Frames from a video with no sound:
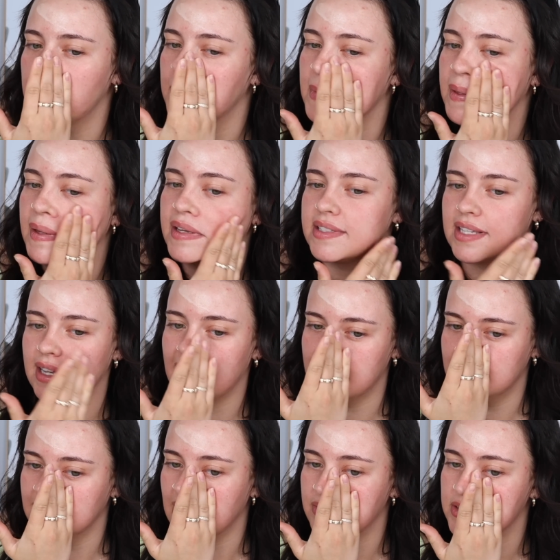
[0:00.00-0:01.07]
because I
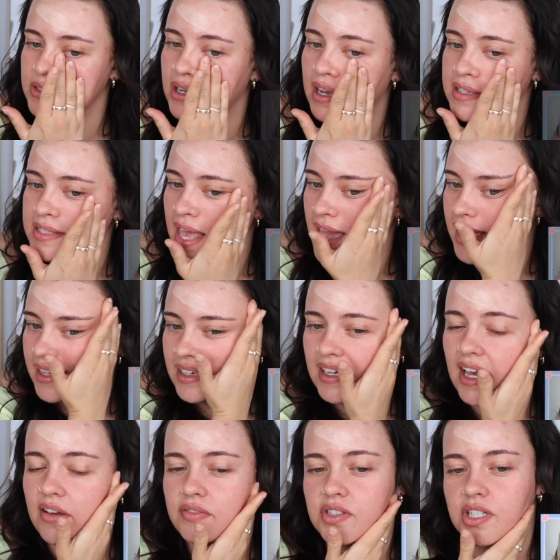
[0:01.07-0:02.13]
kind of left you guys hanging
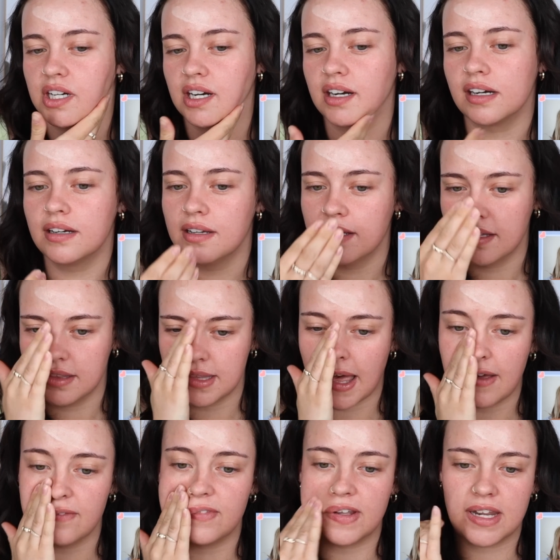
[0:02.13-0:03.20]
after
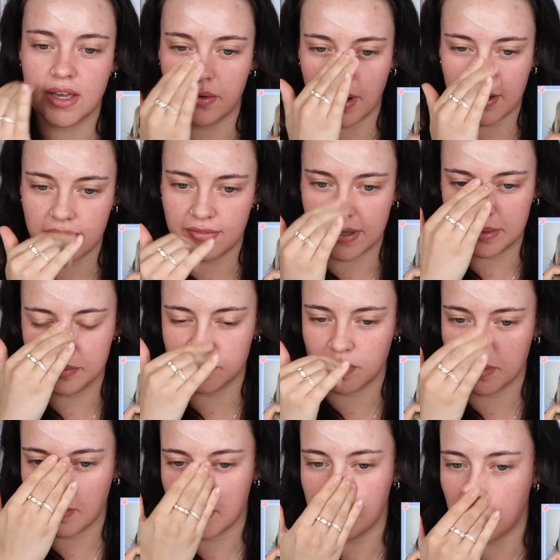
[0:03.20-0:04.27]
that video I filmed
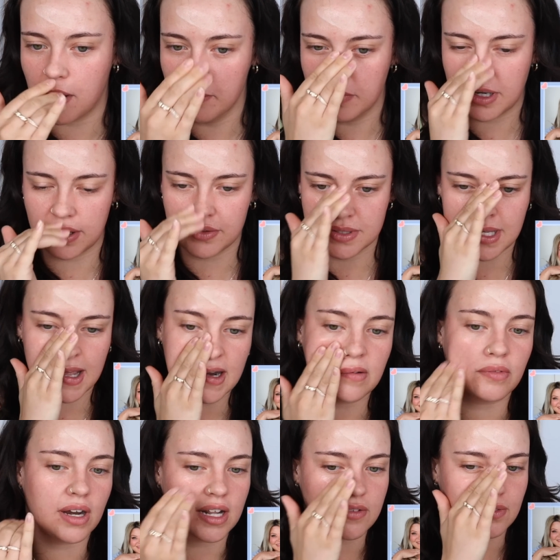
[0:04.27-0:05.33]
with my mom when I was getting
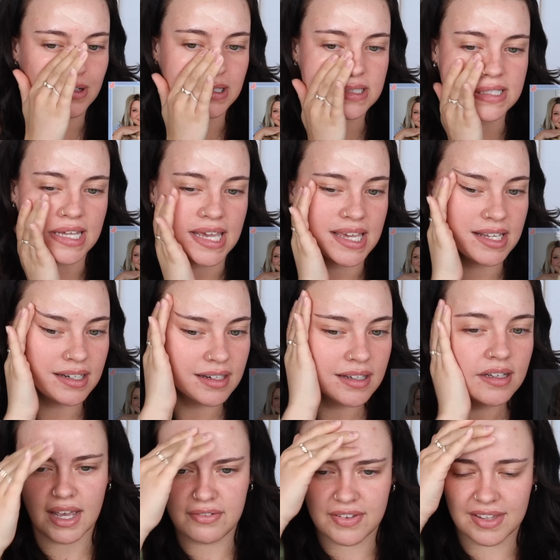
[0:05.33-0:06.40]
ready for a date.
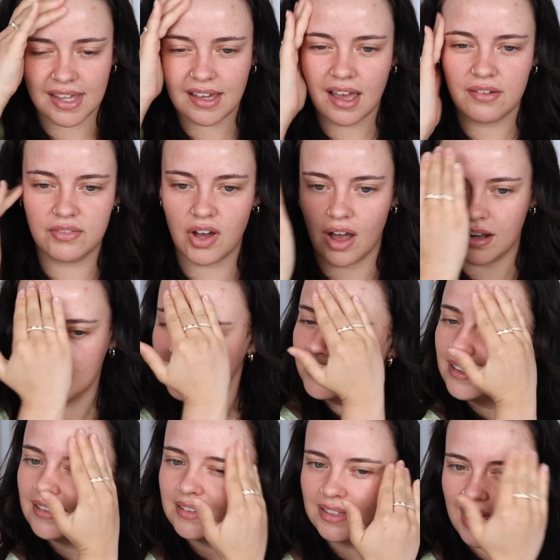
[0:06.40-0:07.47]
I feel like I've
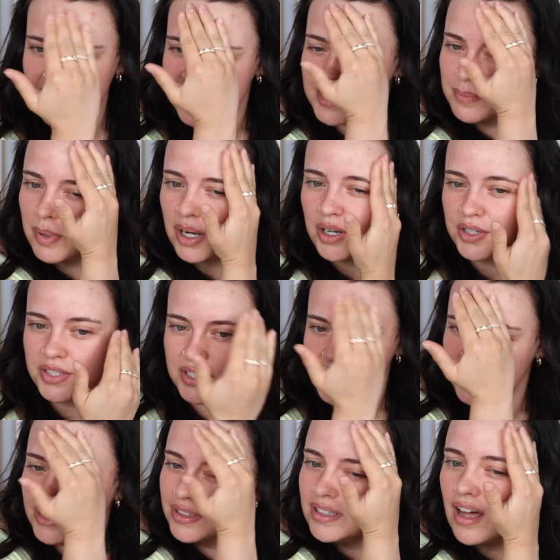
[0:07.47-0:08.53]
gotten less
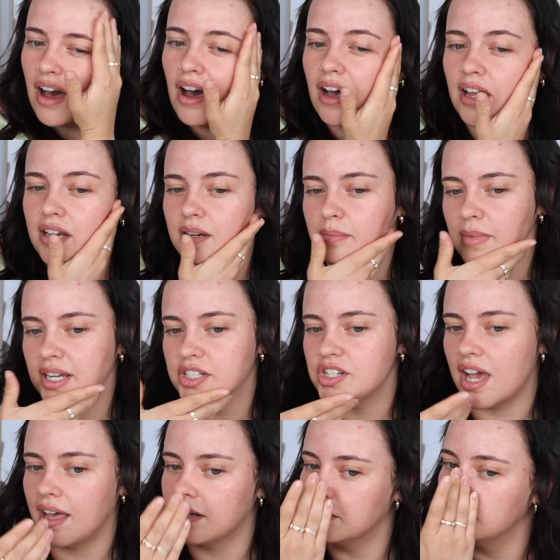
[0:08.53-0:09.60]
personal on my
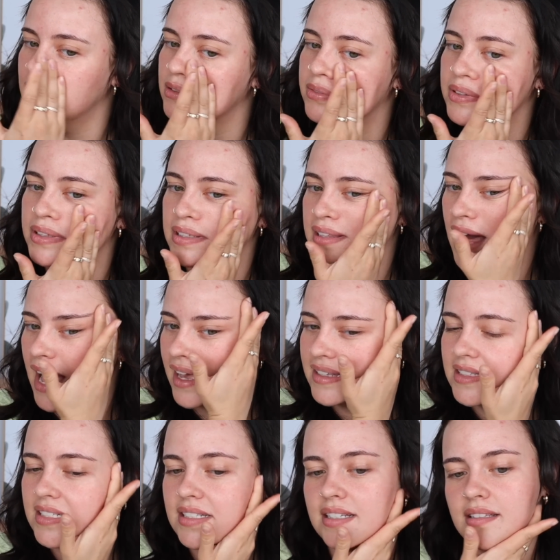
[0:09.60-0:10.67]
channel over the
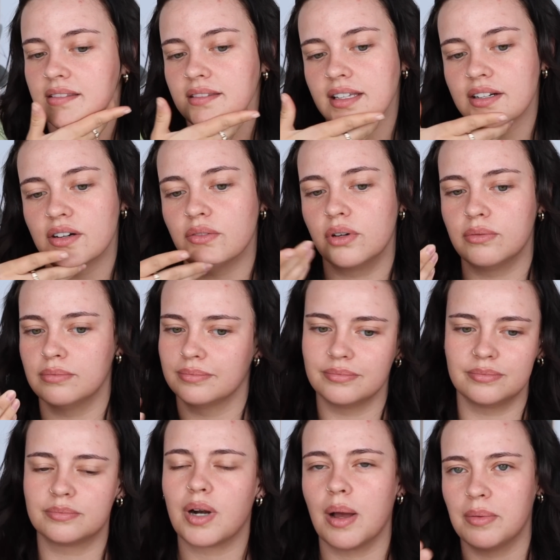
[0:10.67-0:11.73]
last little
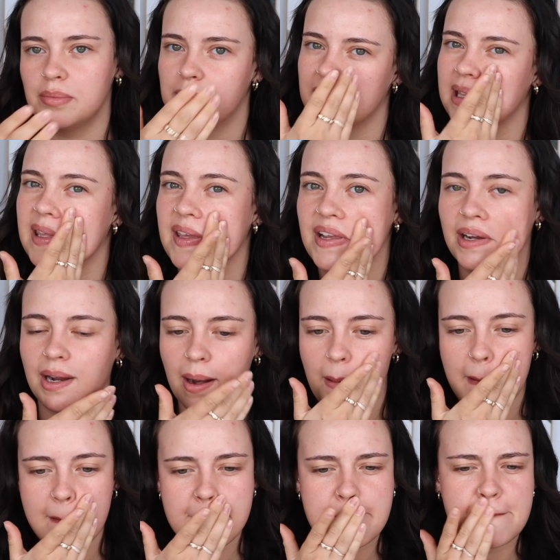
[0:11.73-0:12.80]
probably year.
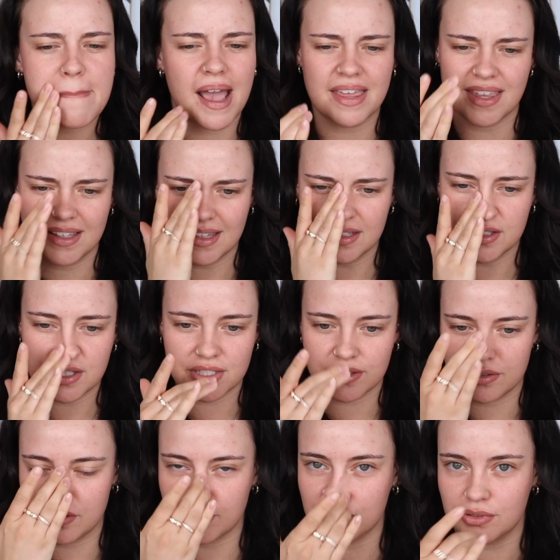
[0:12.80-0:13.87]
I think that's
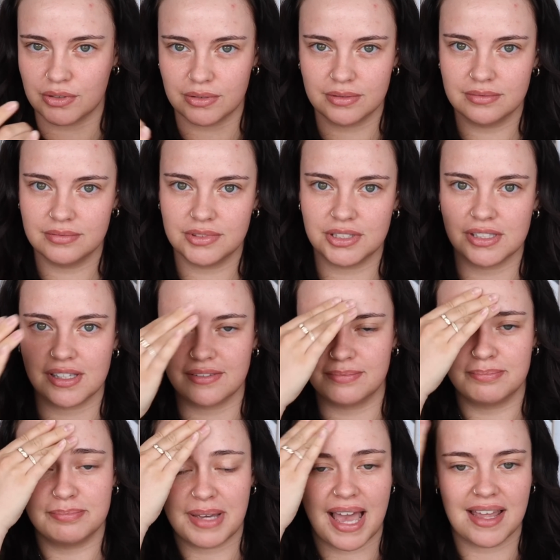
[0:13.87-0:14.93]
just due to the
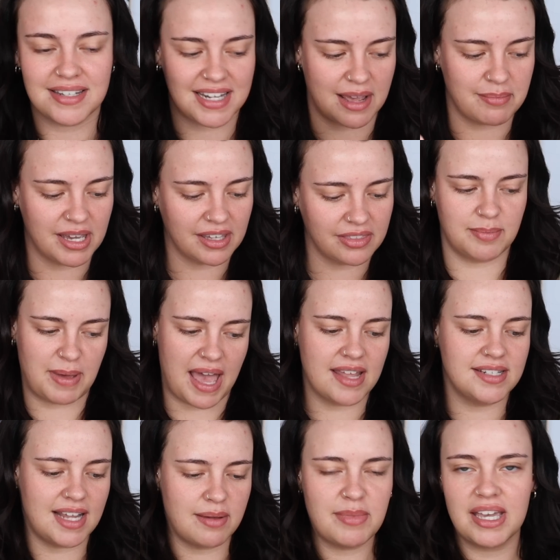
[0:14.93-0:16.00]
pandemic. The
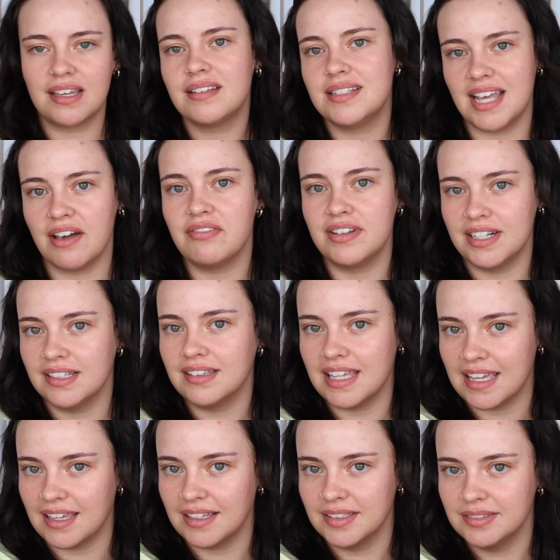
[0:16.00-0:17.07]
pandemic
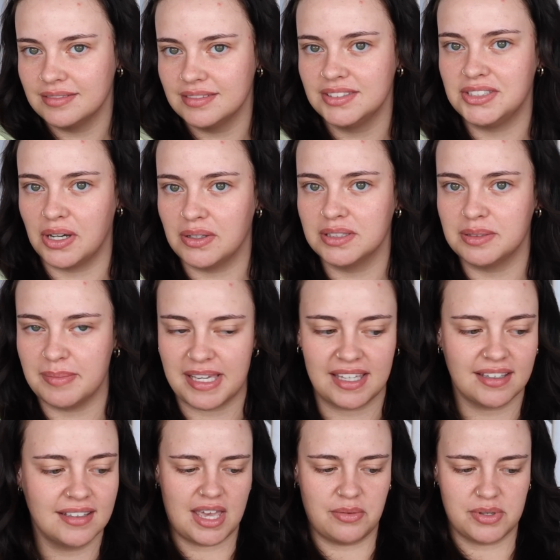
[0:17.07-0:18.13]
definitely dulled
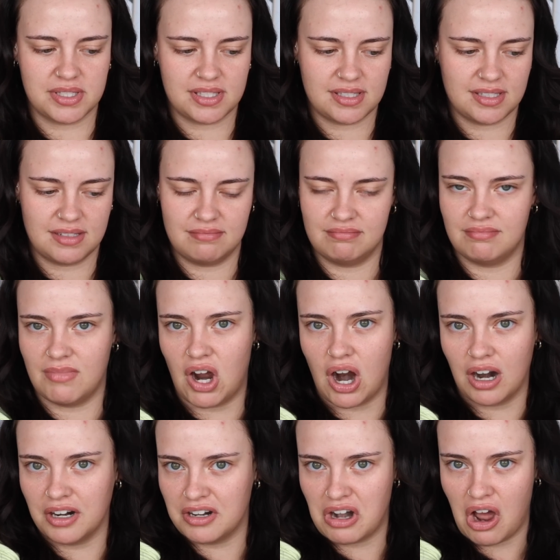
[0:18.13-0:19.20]
me. It was
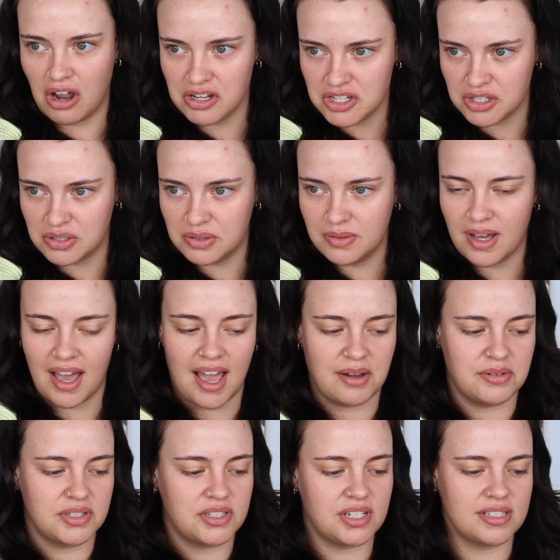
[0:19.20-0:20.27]
hard not to. I
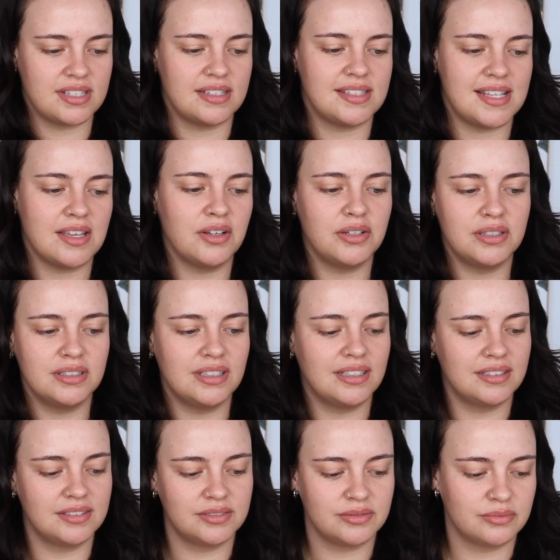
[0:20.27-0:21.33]
was just a
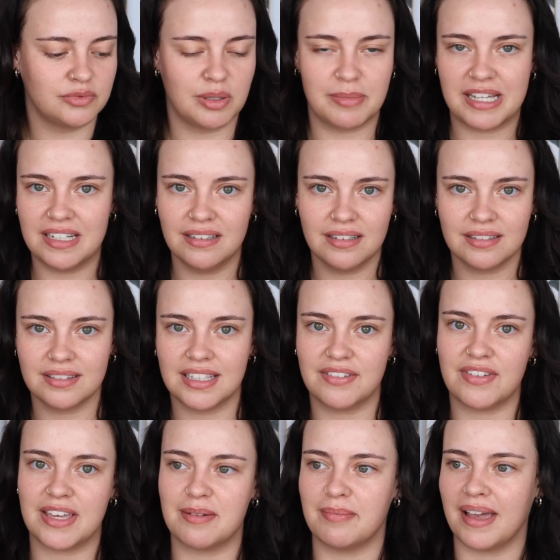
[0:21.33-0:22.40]
single woman
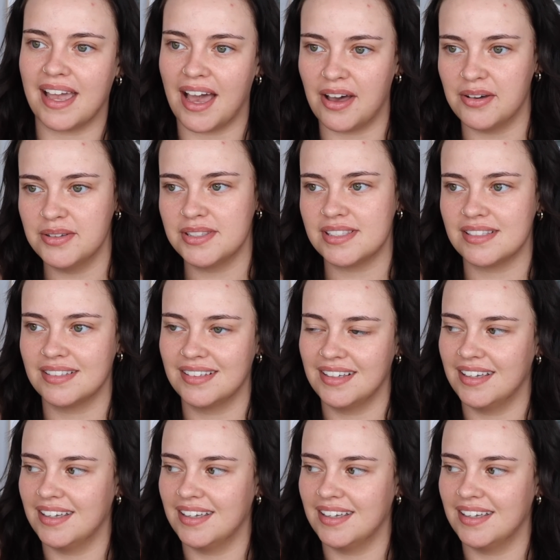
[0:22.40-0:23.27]
living in my house